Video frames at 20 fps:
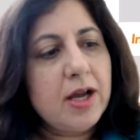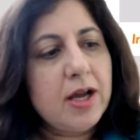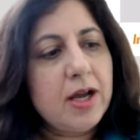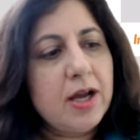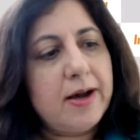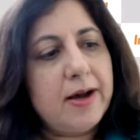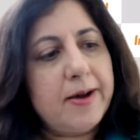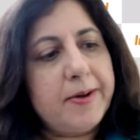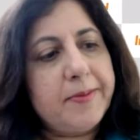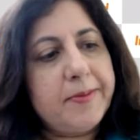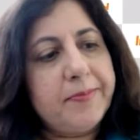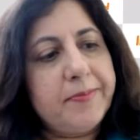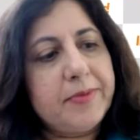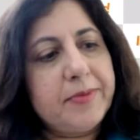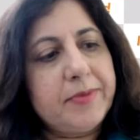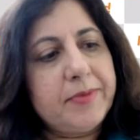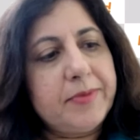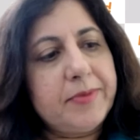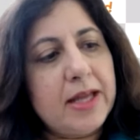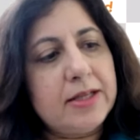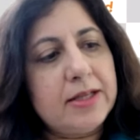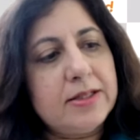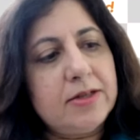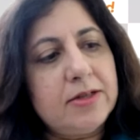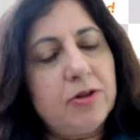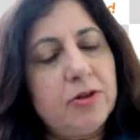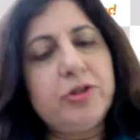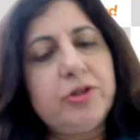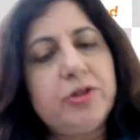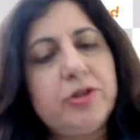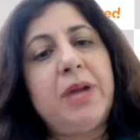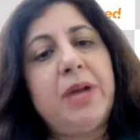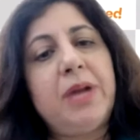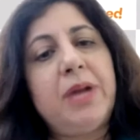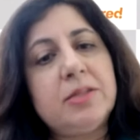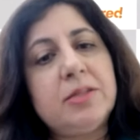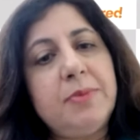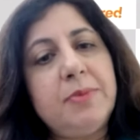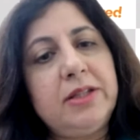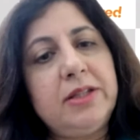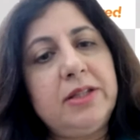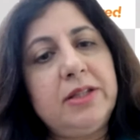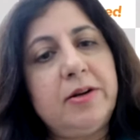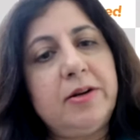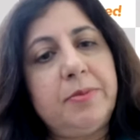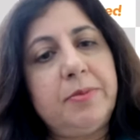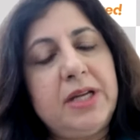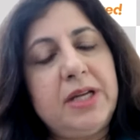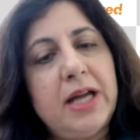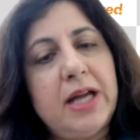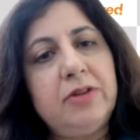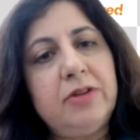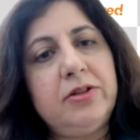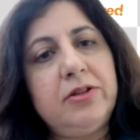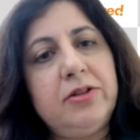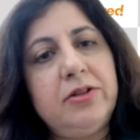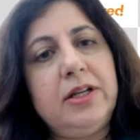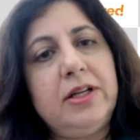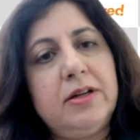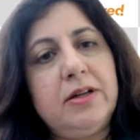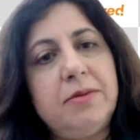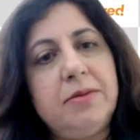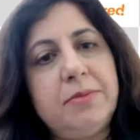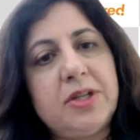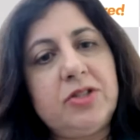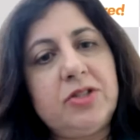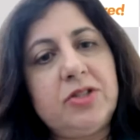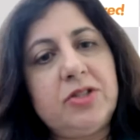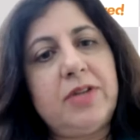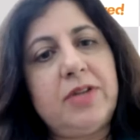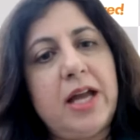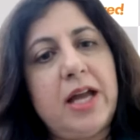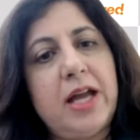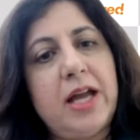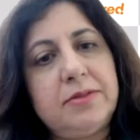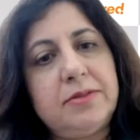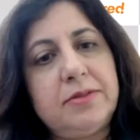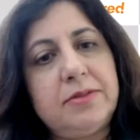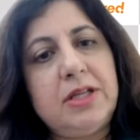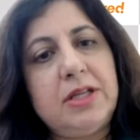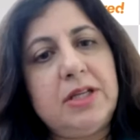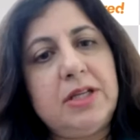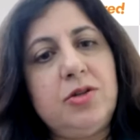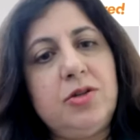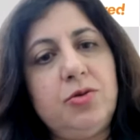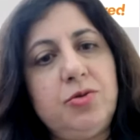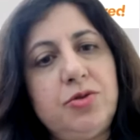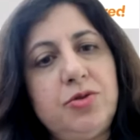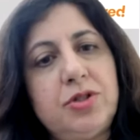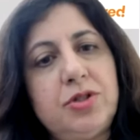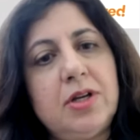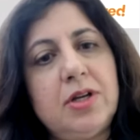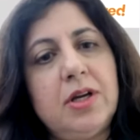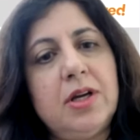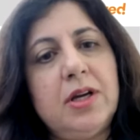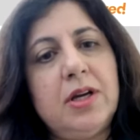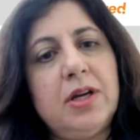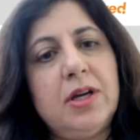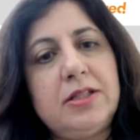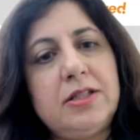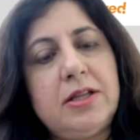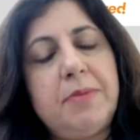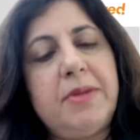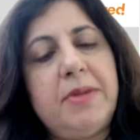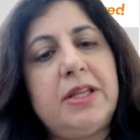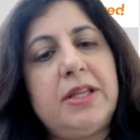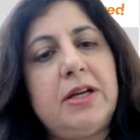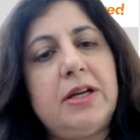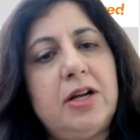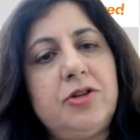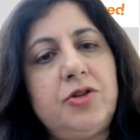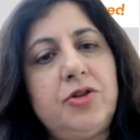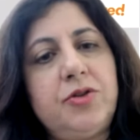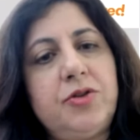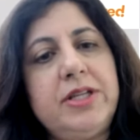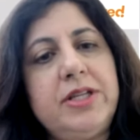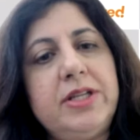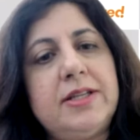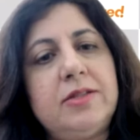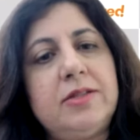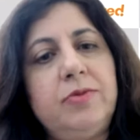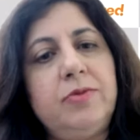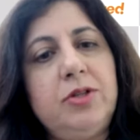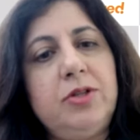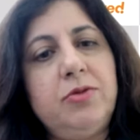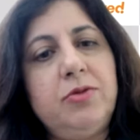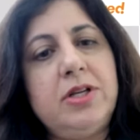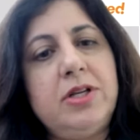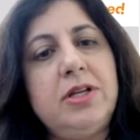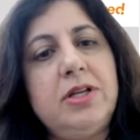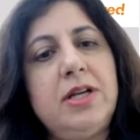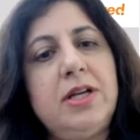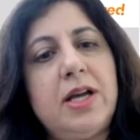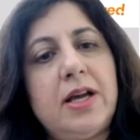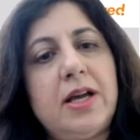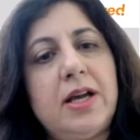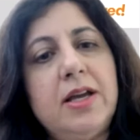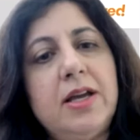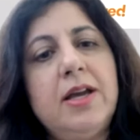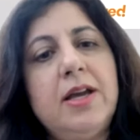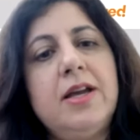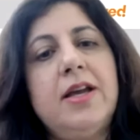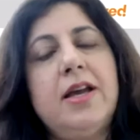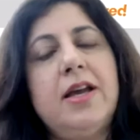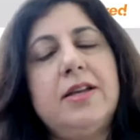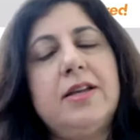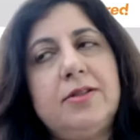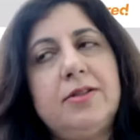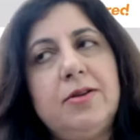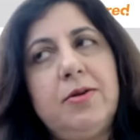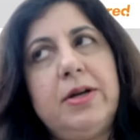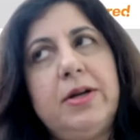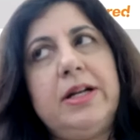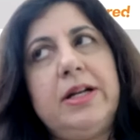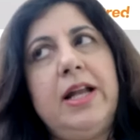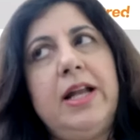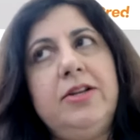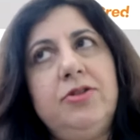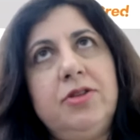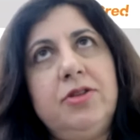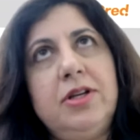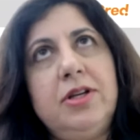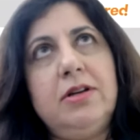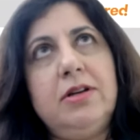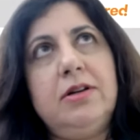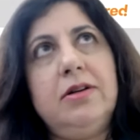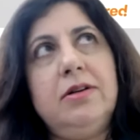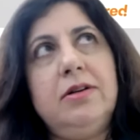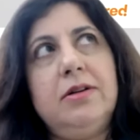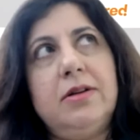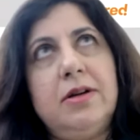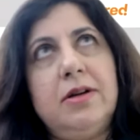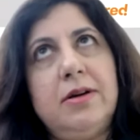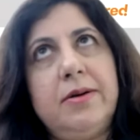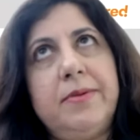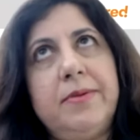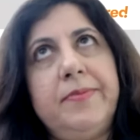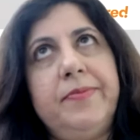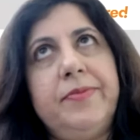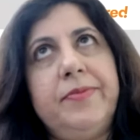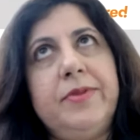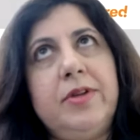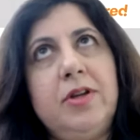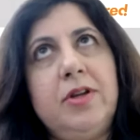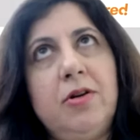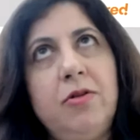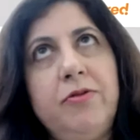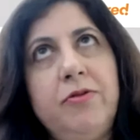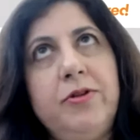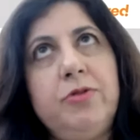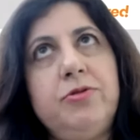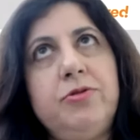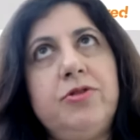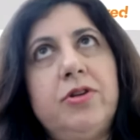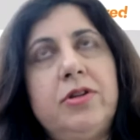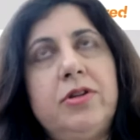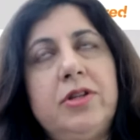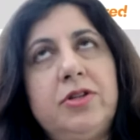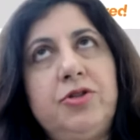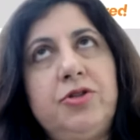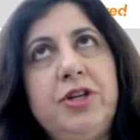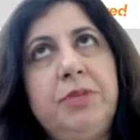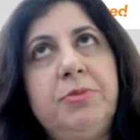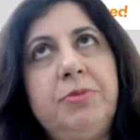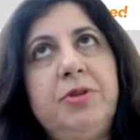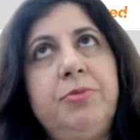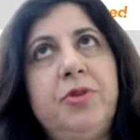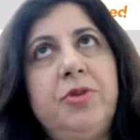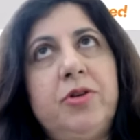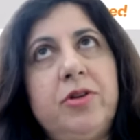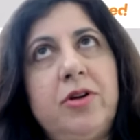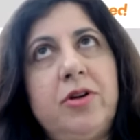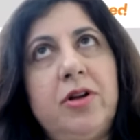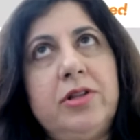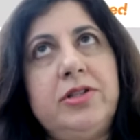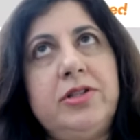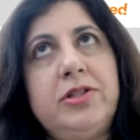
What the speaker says: And also plasma therapy, I don't hear much of that being used in some other countries as we do in India. So I'd like to hear your views on the treatment protocols